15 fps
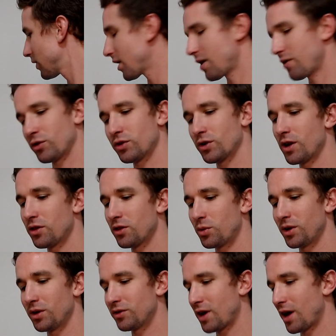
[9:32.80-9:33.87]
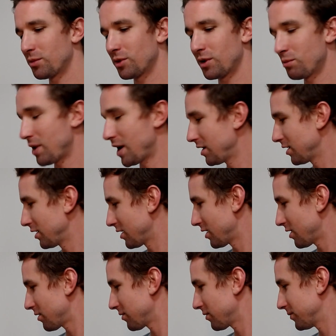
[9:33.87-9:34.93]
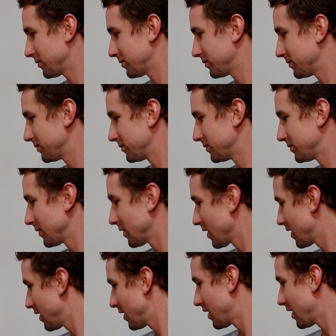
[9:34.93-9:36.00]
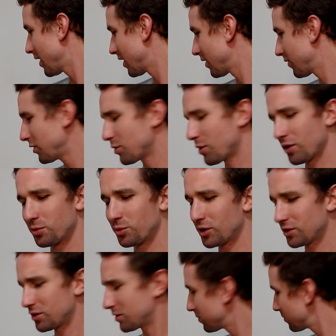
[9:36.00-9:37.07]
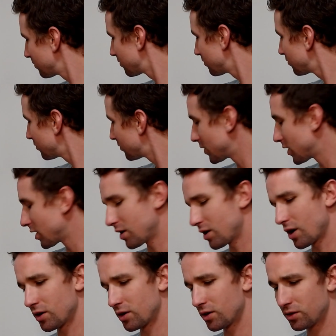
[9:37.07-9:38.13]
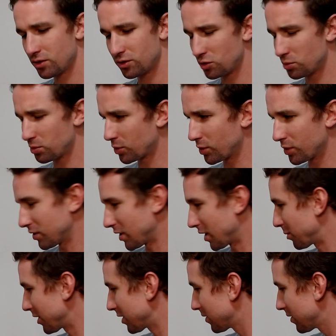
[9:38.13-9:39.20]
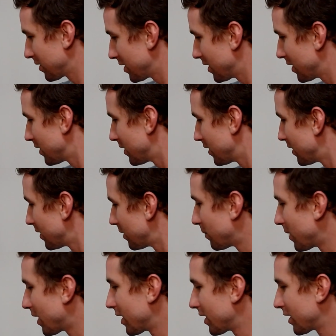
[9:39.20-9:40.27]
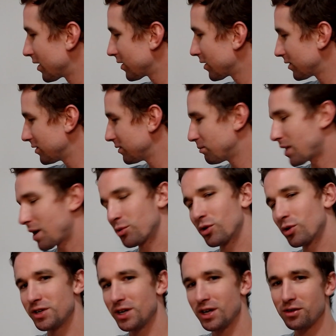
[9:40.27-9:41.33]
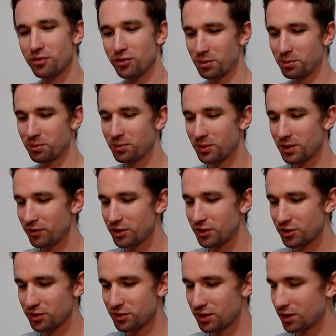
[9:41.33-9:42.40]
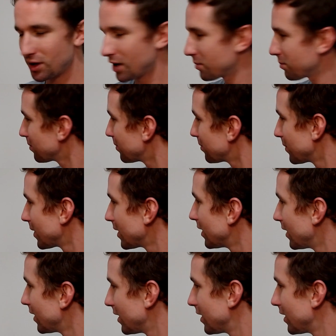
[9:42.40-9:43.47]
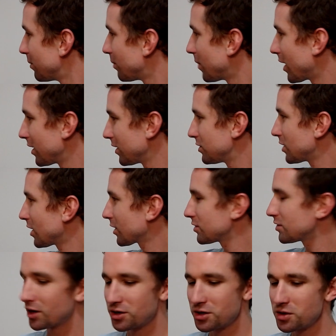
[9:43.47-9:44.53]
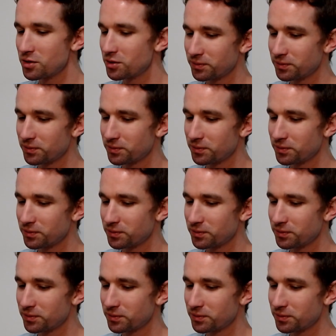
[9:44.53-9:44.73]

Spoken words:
I've also got the Wheel of Time companion here, and a few other books, none super worth naming. My popcorn tin from Avengers Endgame, my Chuck statue,